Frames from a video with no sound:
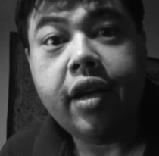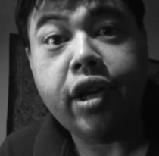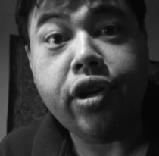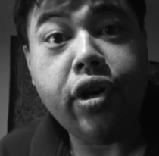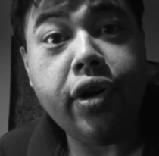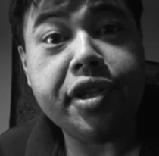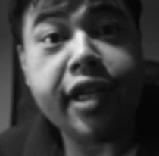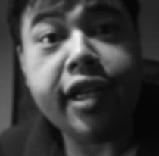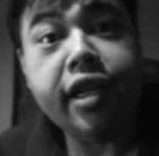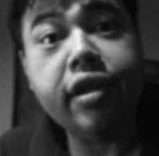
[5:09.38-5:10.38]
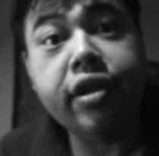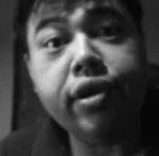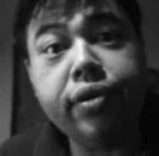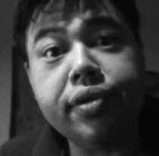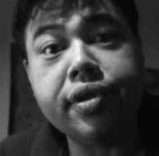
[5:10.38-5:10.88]
Now you notice I didn't
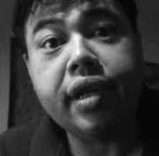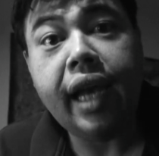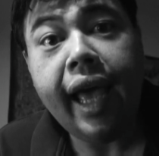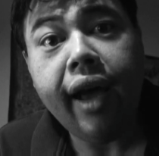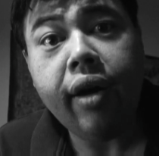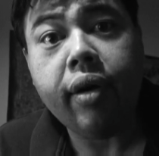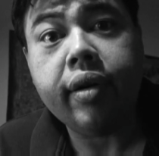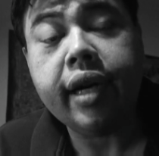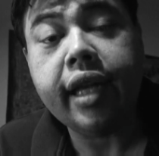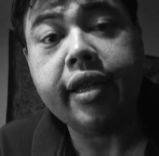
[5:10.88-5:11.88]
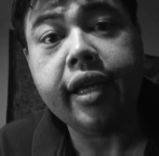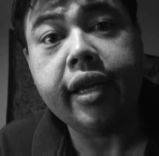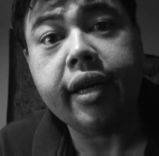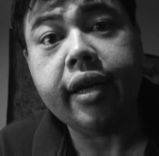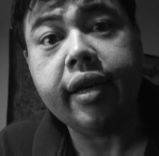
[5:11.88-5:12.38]
use lao at
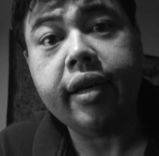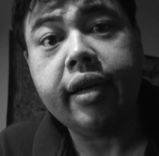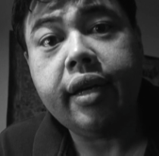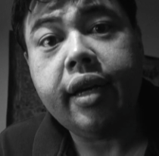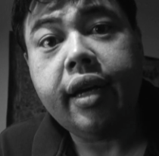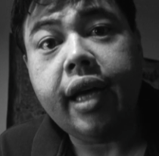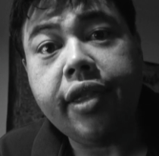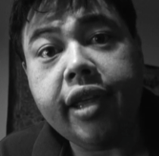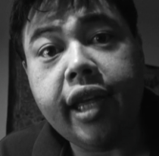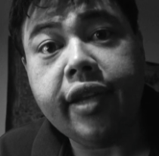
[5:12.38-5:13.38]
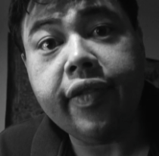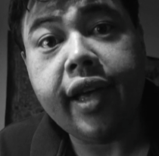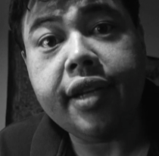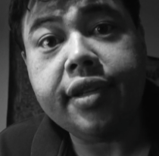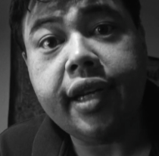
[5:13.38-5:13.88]
the at the end of
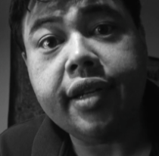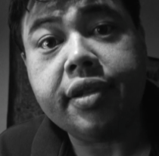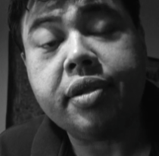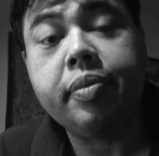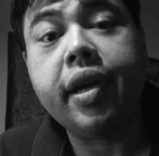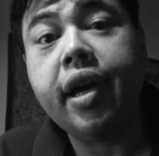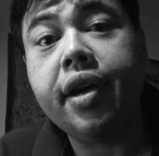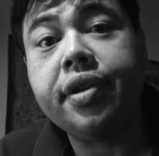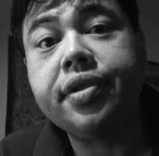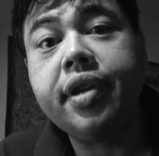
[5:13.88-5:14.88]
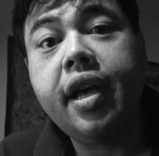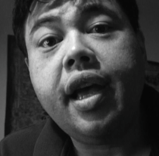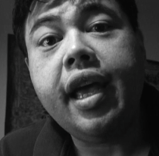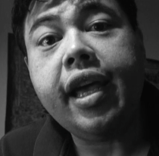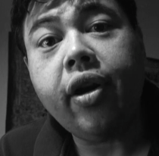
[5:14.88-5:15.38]
that sentence, because
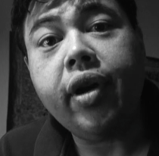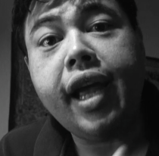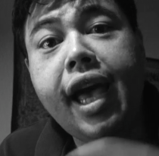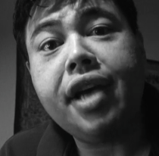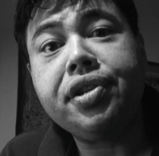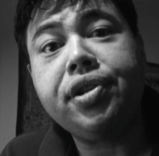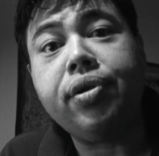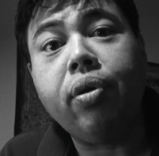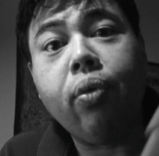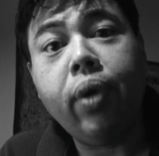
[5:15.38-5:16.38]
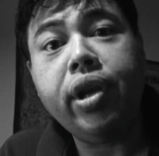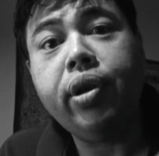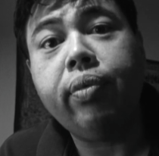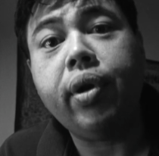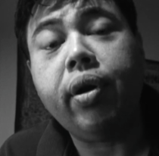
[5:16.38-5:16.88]
he already asked you when
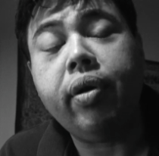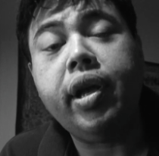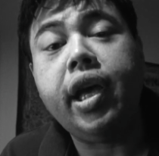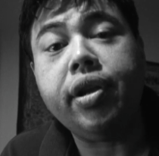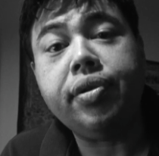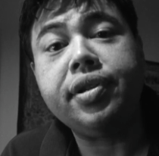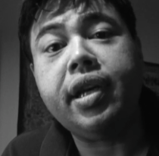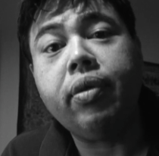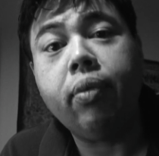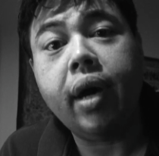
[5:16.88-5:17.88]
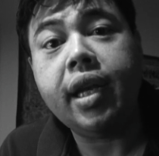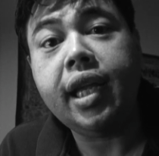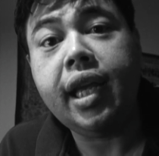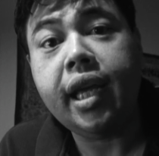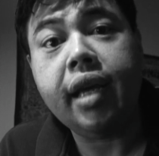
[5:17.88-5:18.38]
you rode, and you said "Wan
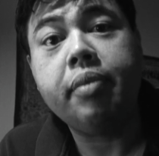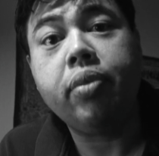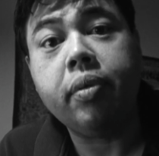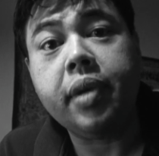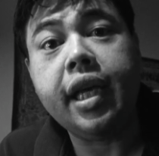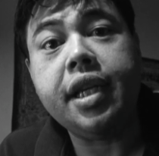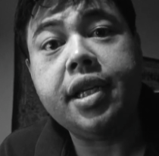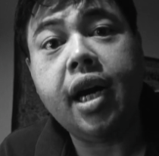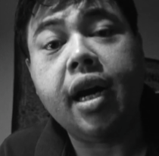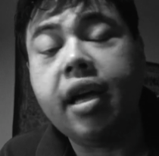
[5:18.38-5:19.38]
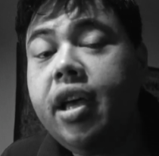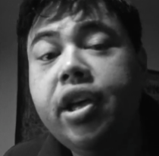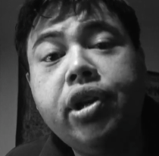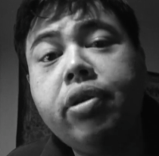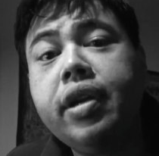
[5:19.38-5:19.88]
ni pom ki chang."
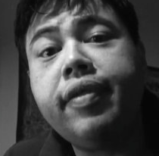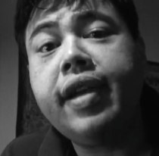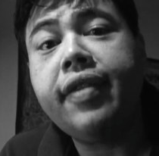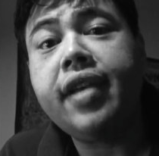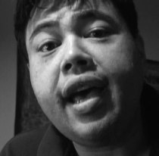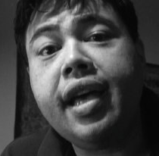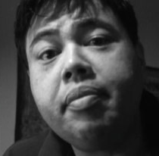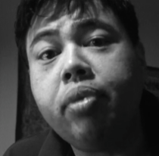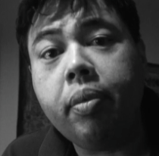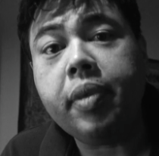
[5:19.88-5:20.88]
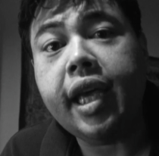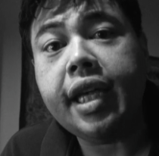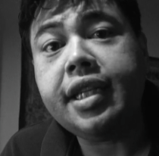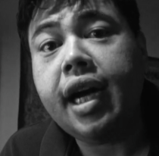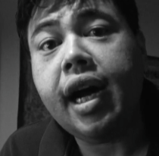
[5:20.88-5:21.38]
You don't even have to add "pom
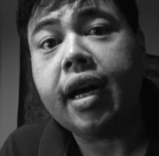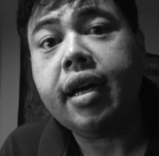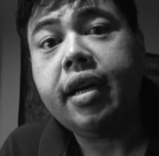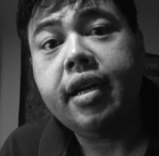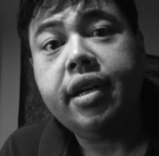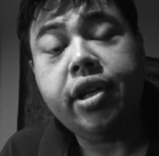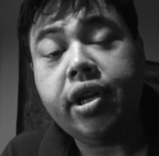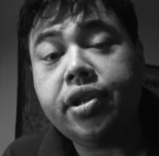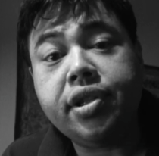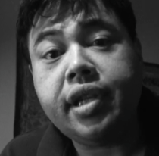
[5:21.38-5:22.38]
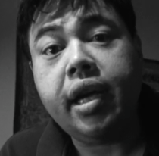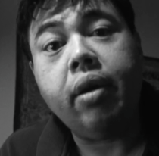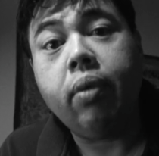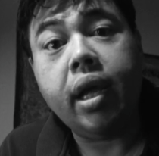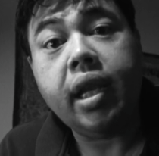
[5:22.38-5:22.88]
ki chang." You can just say
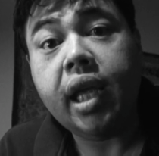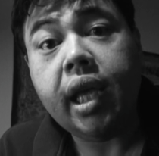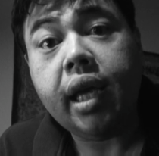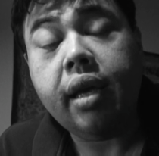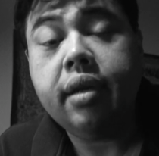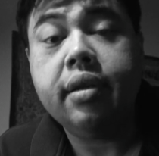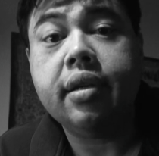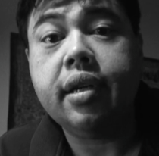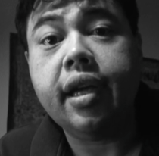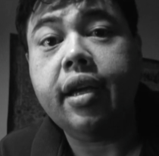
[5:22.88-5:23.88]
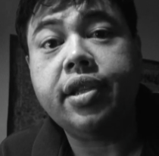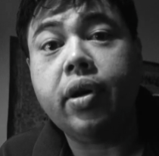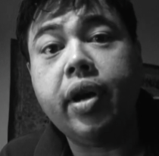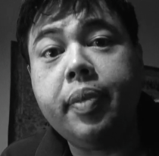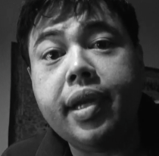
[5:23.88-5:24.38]
"Wan ni." Okay, it's
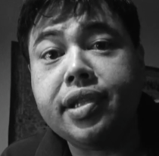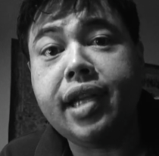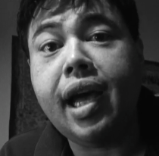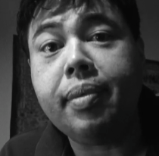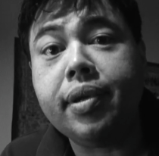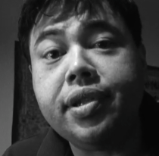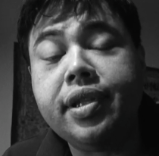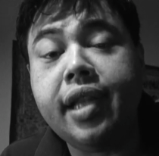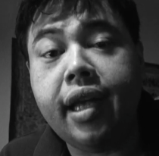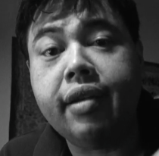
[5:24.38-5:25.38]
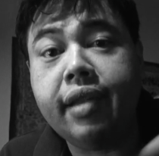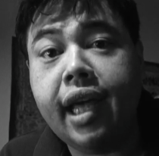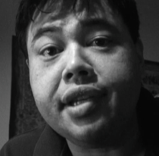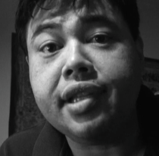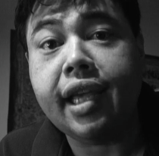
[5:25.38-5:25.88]
already been established that
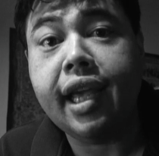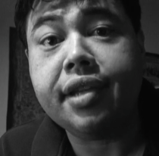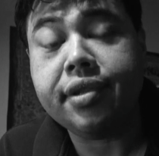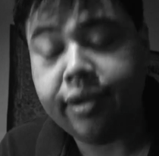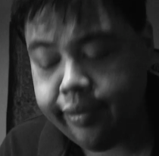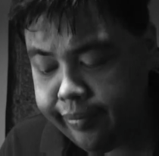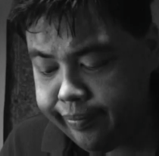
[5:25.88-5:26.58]
that is the answer.